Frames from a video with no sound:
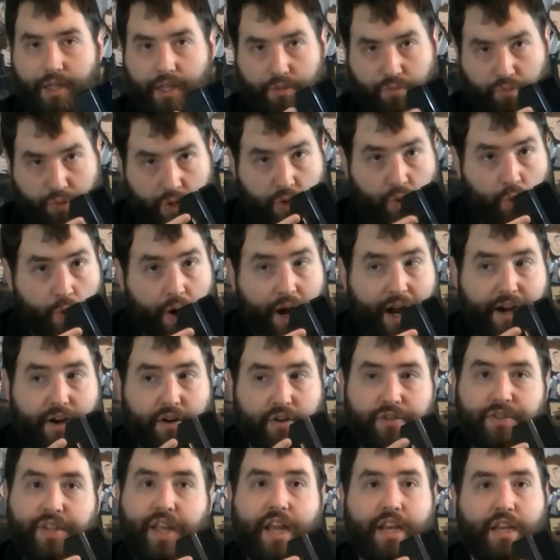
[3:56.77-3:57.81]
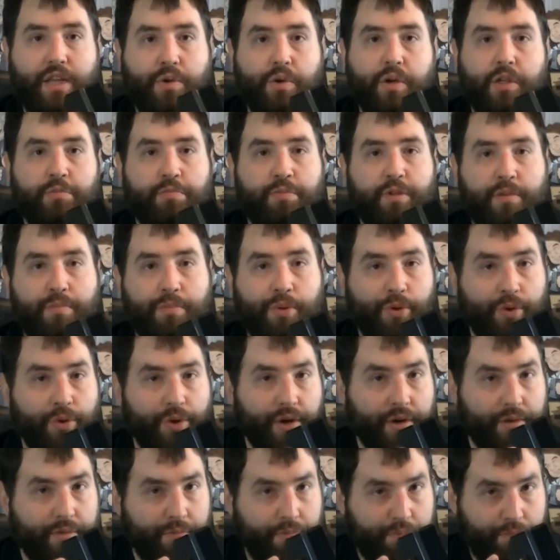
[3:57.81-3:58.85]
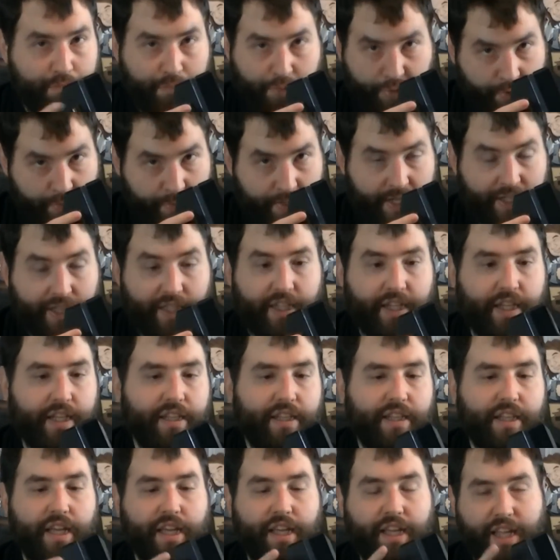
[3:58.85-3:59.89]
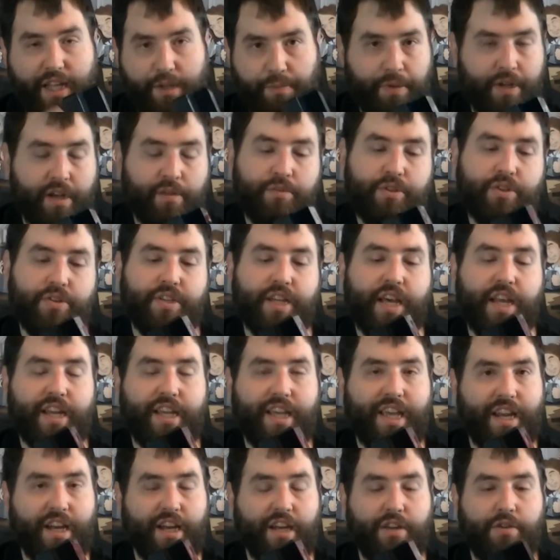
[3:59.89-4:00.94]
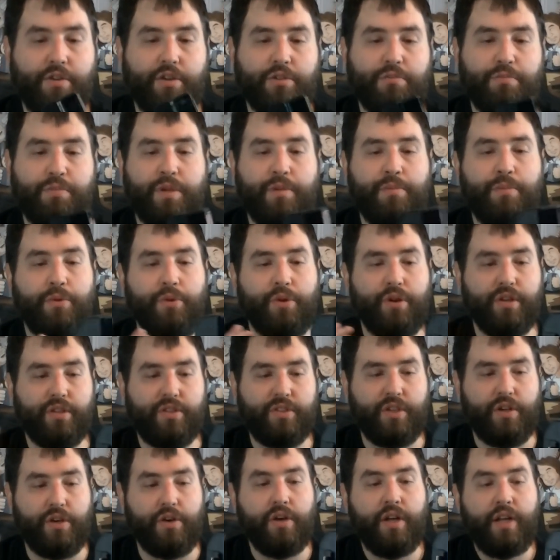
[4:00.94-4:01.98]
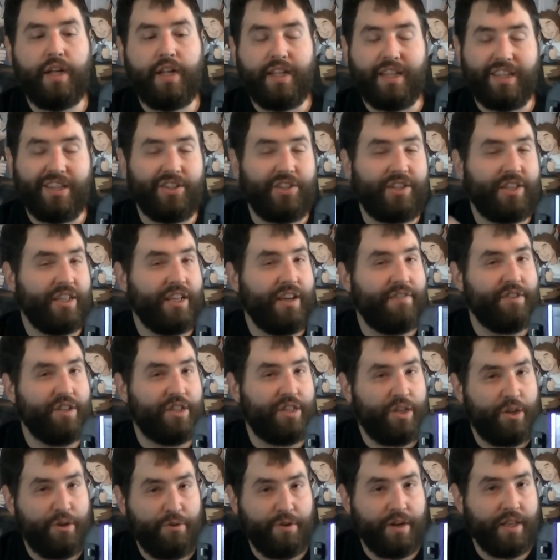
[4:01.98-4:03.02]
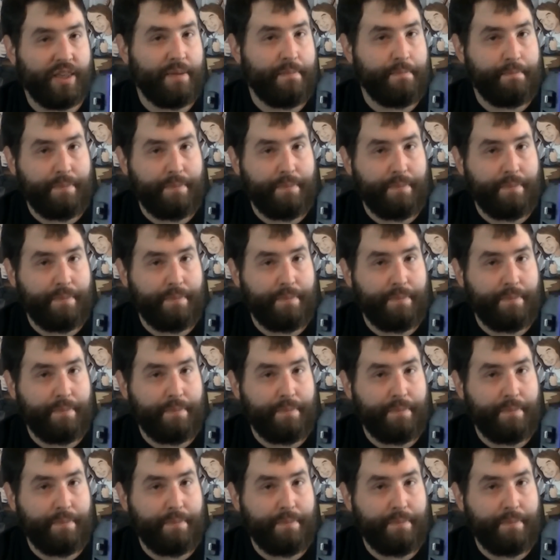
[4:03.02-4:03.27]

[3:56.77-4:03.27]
requires that USB port permanently. Like that becomes your dedicated USB port. So you still have the two on the